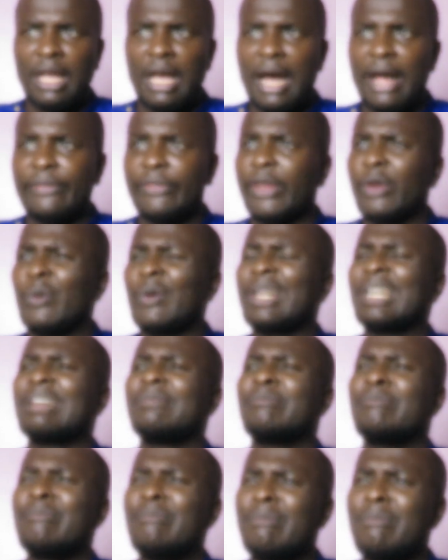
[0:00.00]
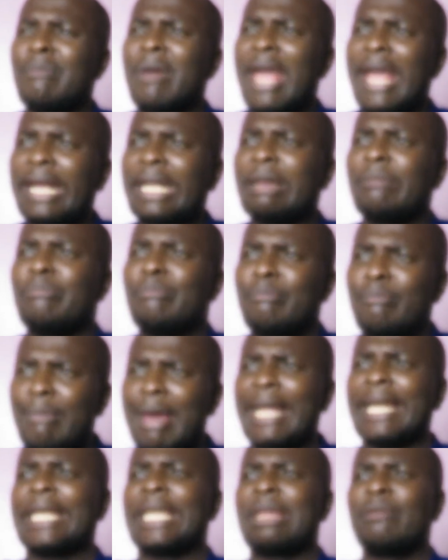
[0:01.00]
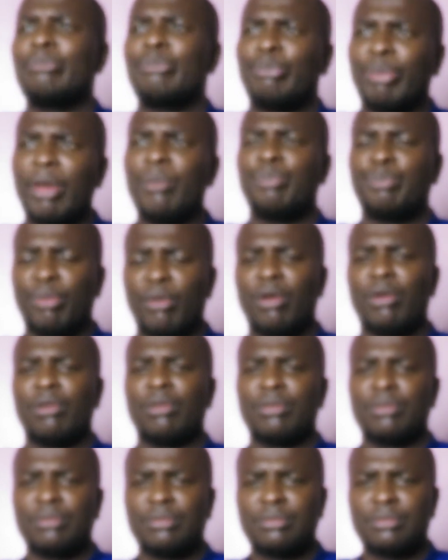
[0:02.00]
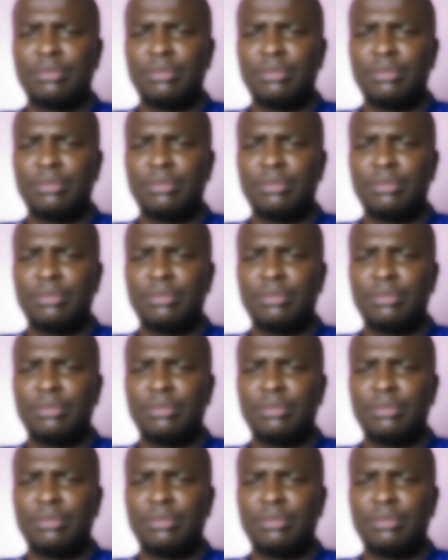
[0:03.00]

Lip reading: And they will make many people